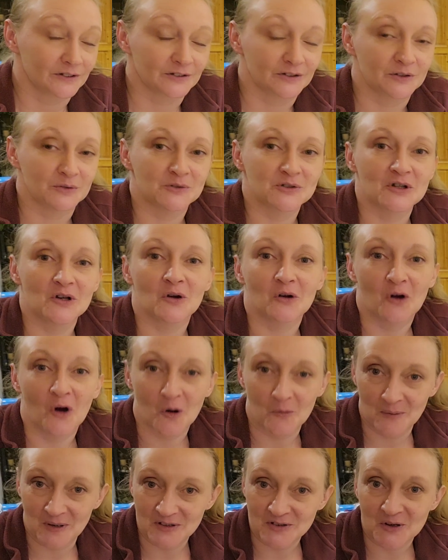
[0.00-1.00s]
there was a lot of
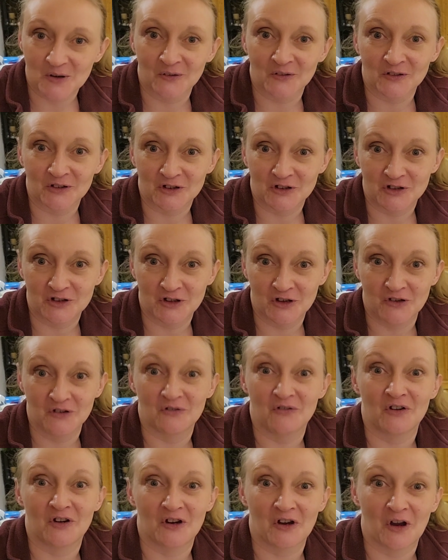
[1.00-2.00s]
comments on the stew
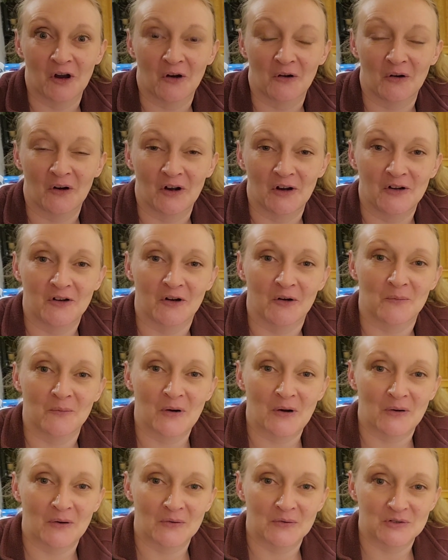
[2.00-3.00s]
video I done
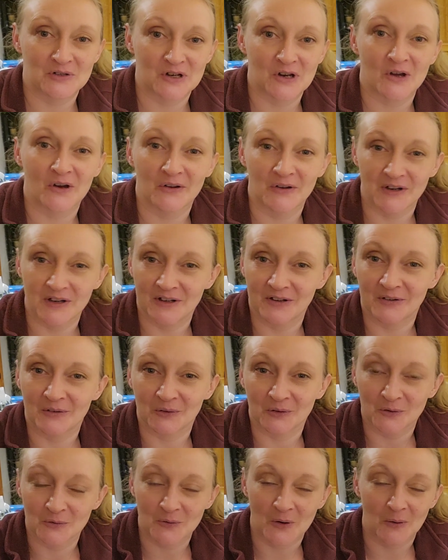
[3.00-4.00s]
where I was learning,
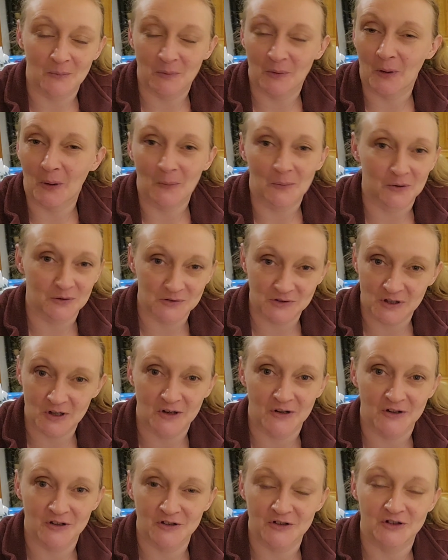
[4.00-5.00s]
or I put up, I was
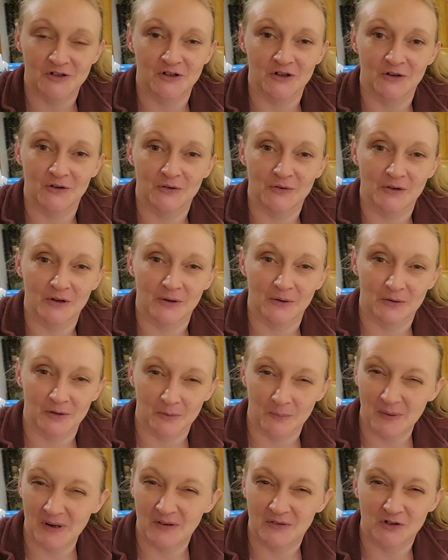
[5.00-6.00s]
learning to do
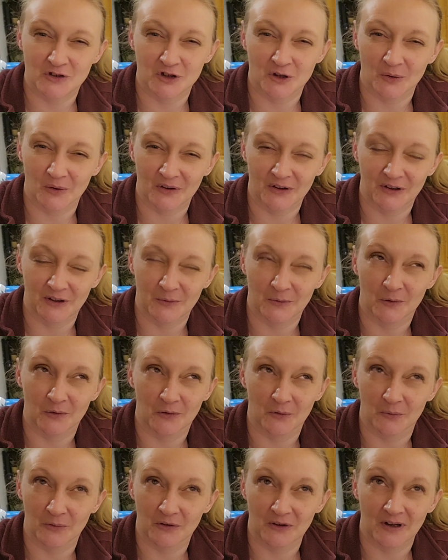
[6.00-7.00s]
the beef stew, I think it was,
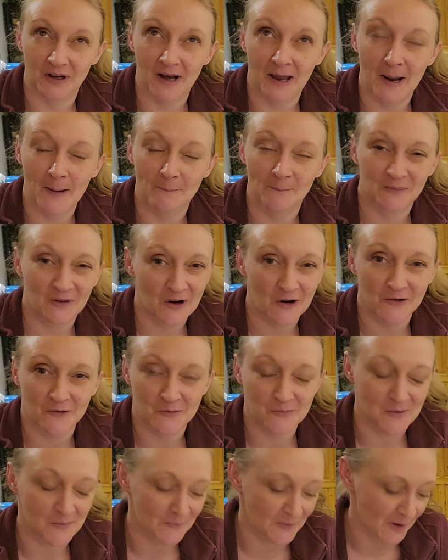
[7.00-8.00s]
or was it lamb? Can't
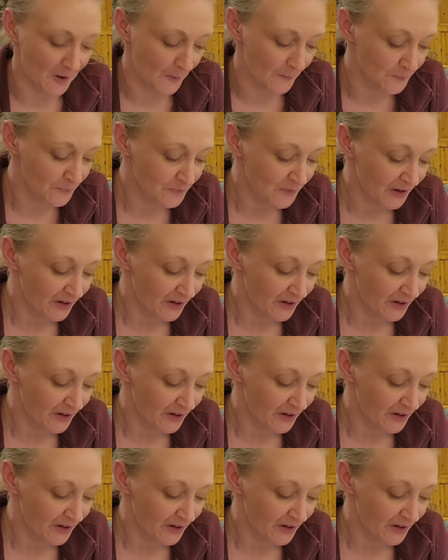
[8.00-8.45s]
remember now.